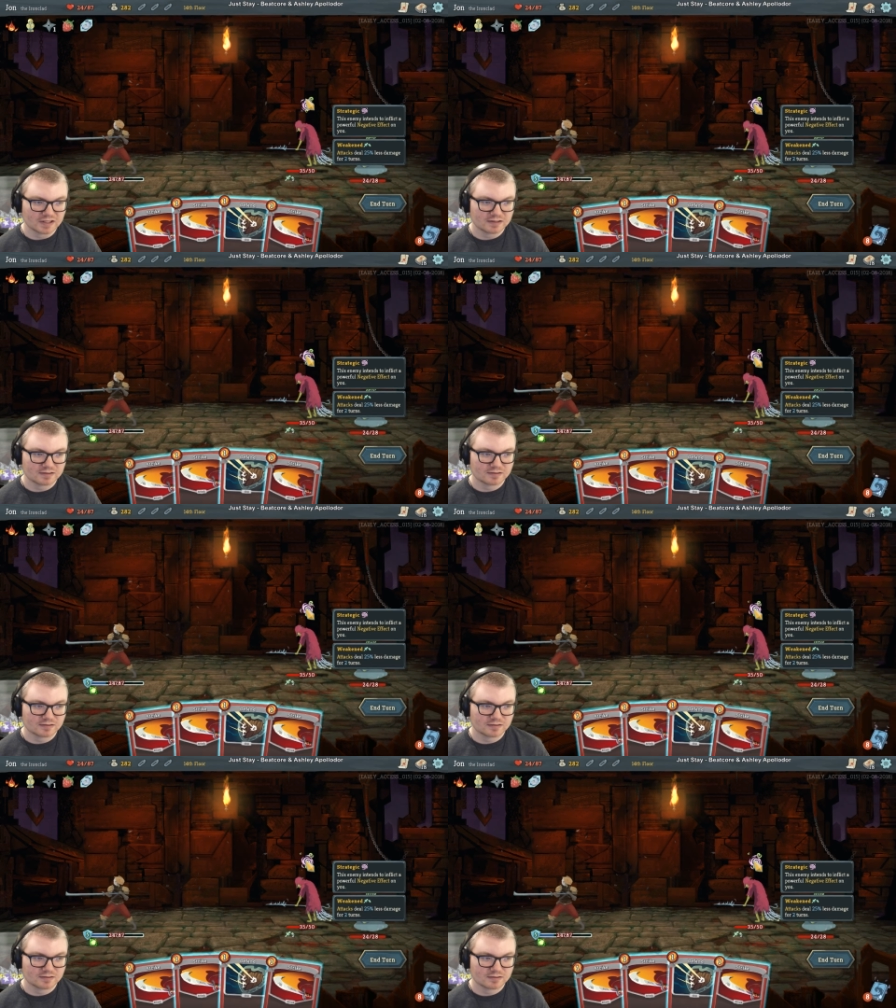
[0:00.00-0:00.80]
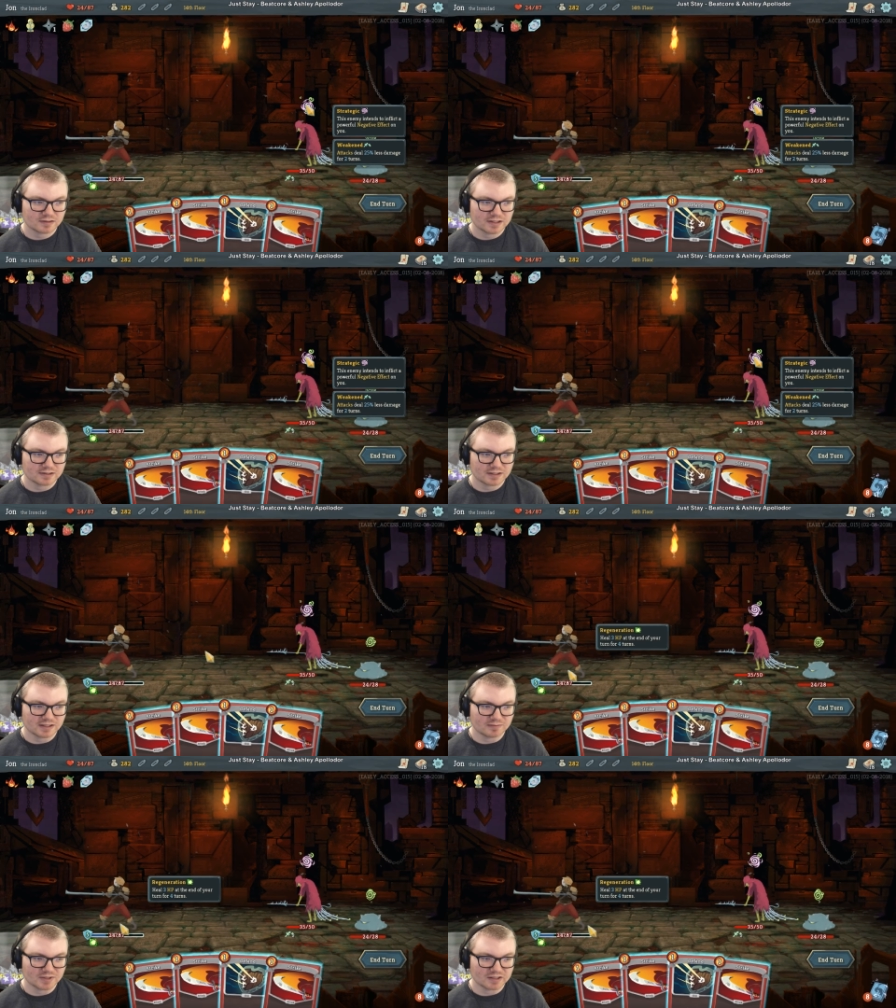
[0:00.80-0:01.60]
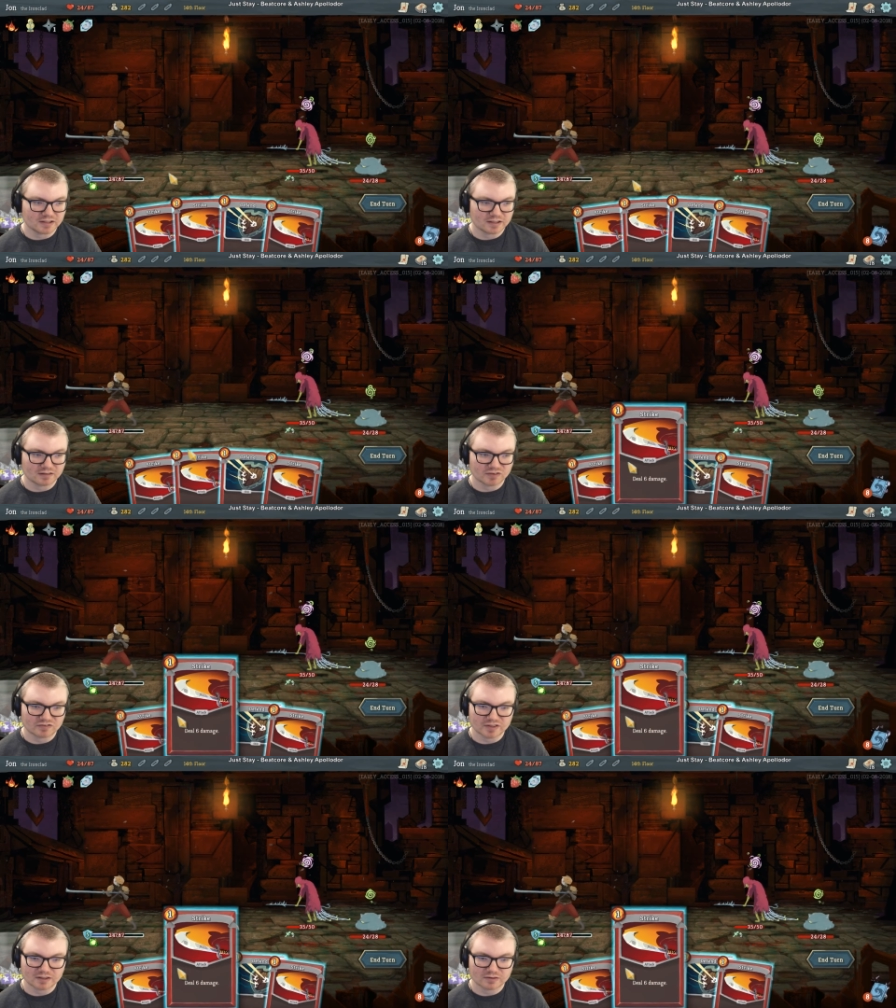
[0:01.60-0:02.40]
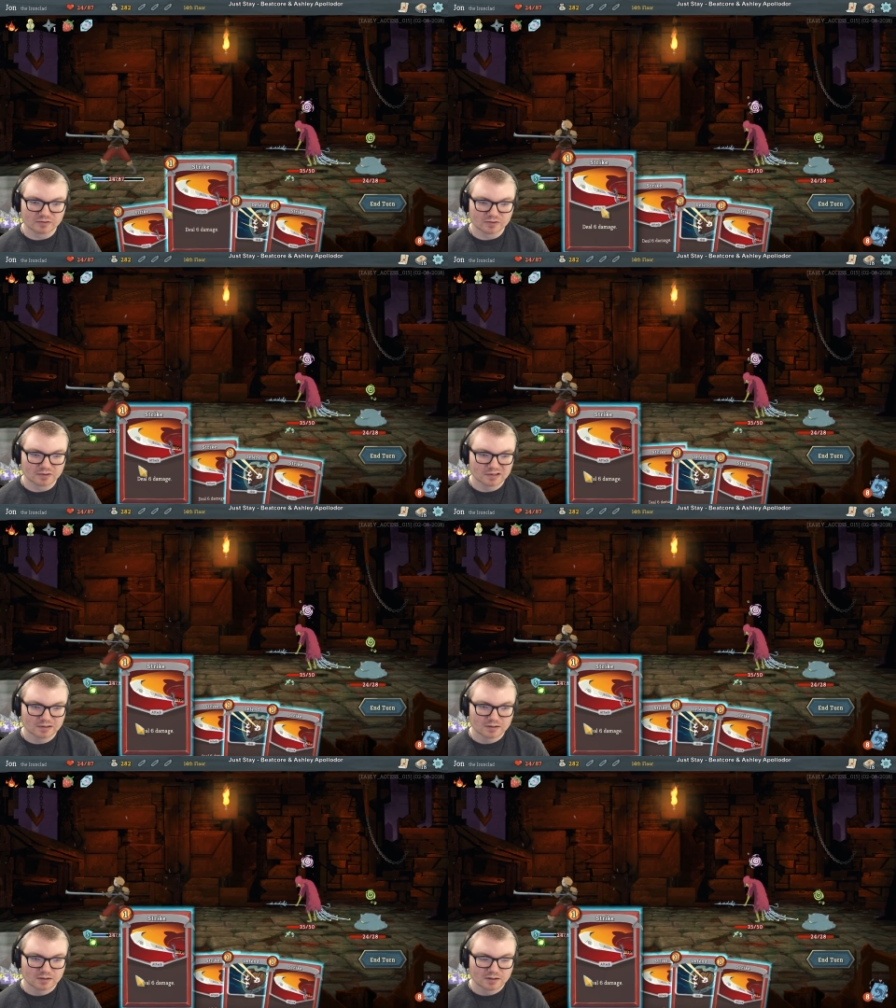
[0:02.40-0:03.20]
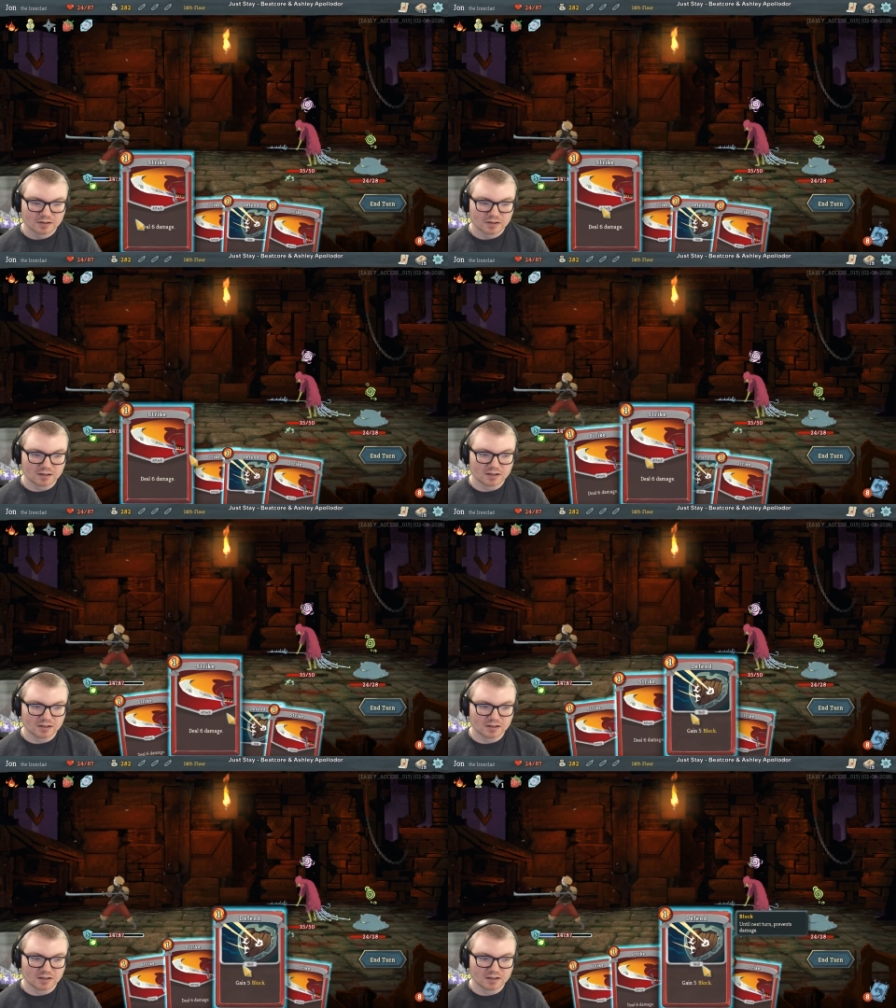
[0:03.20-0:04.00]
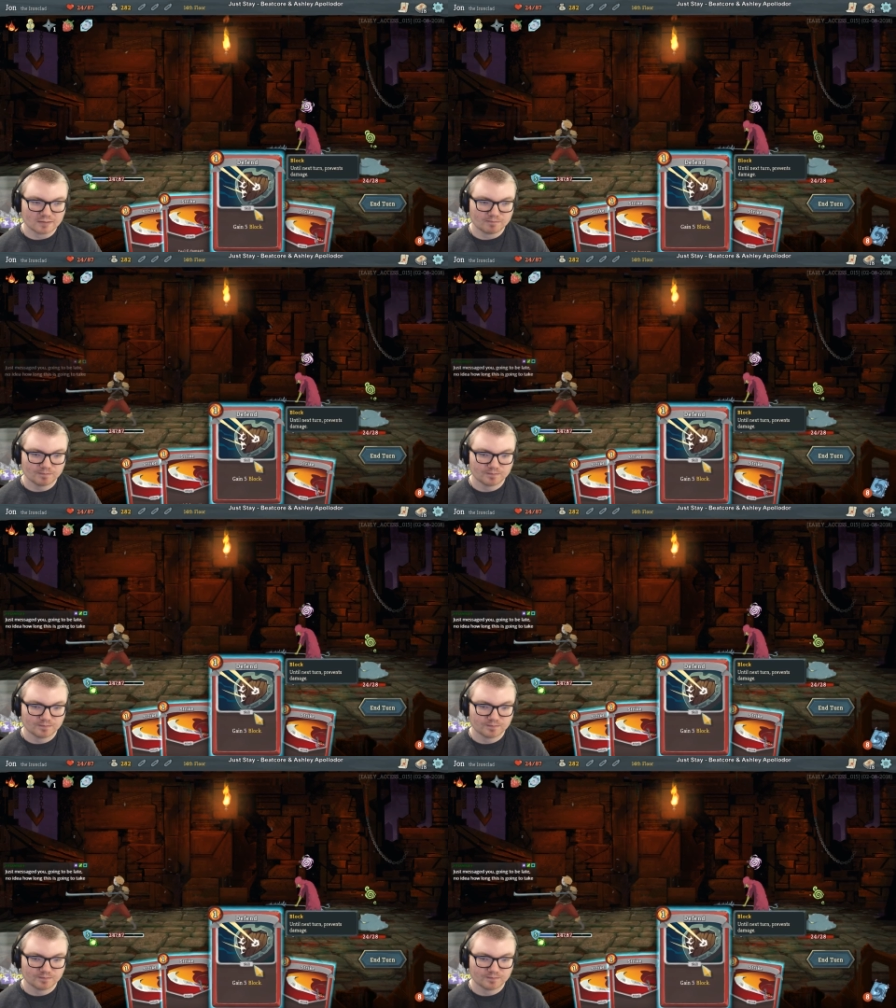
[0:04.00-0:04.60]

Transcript: That's gonna give me a negative effect, okay. Um...